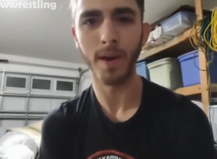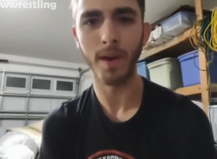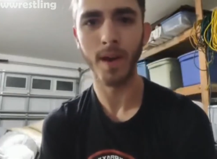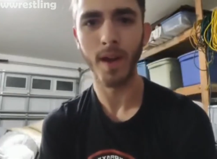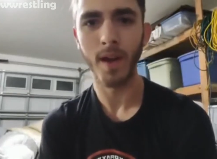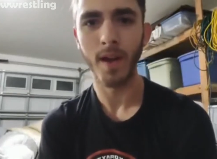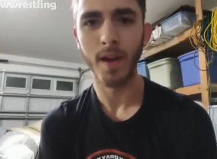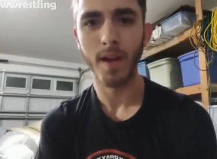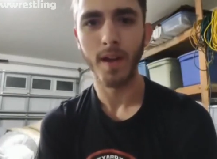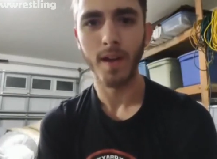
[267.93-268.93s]

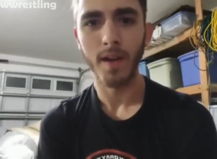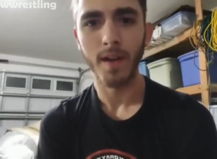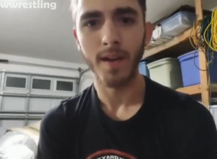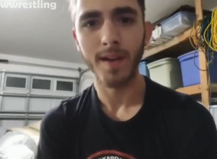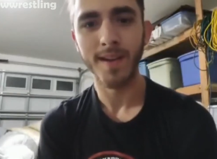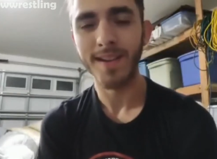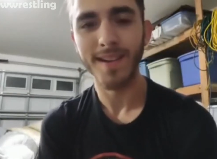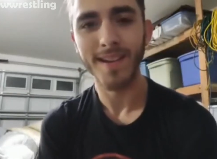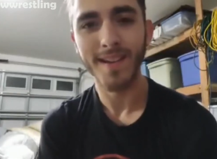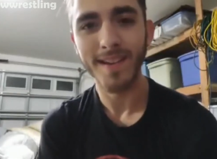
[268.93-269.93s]

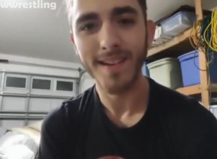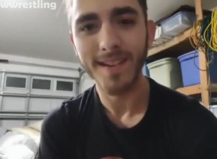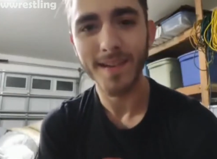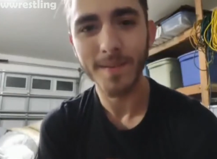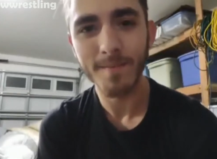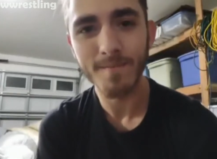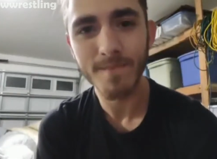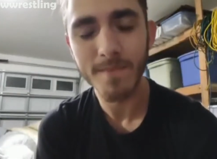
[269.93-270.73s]
(no one is talking)